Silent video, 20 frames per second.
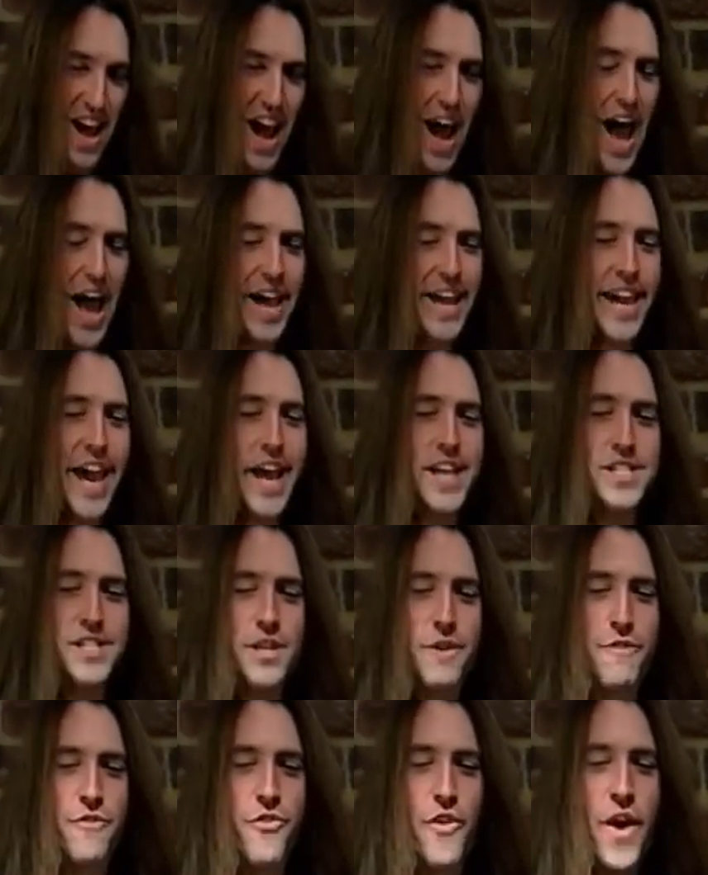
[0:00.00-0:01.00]
I guess
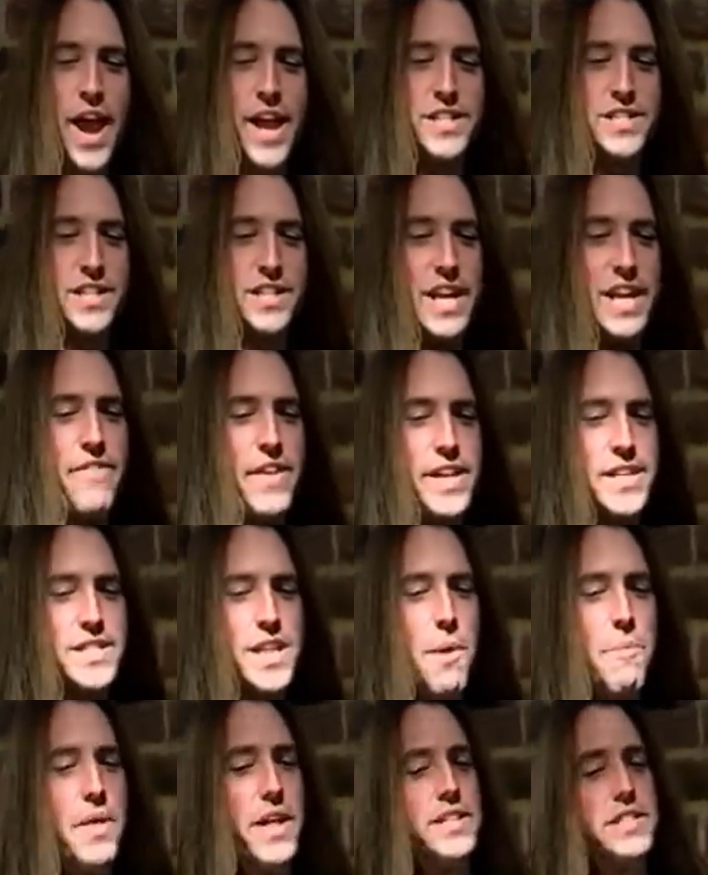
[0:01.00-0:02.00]
the phrase leaving
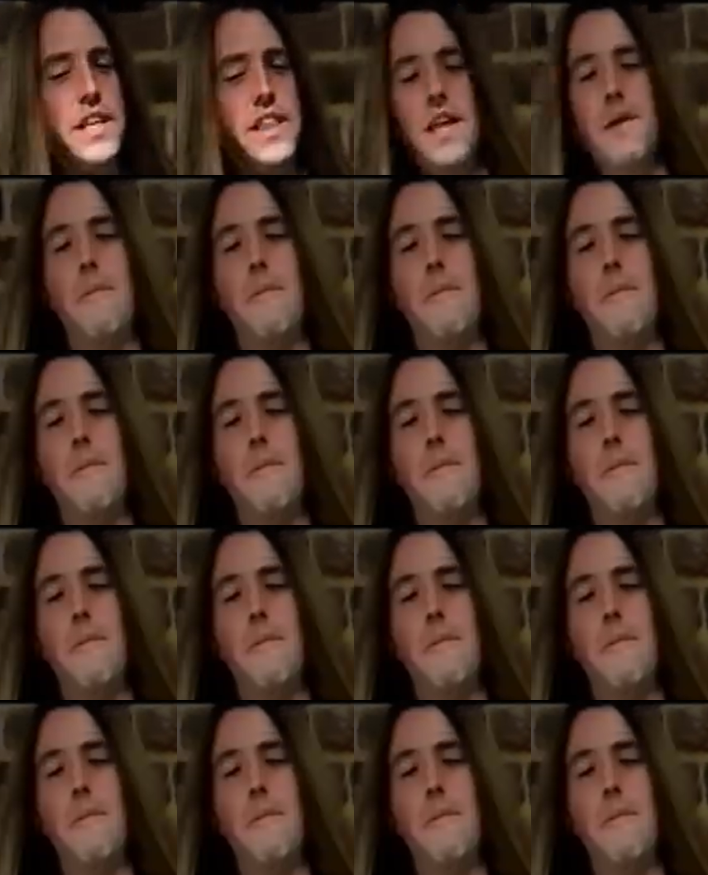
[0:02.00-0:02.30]
something to the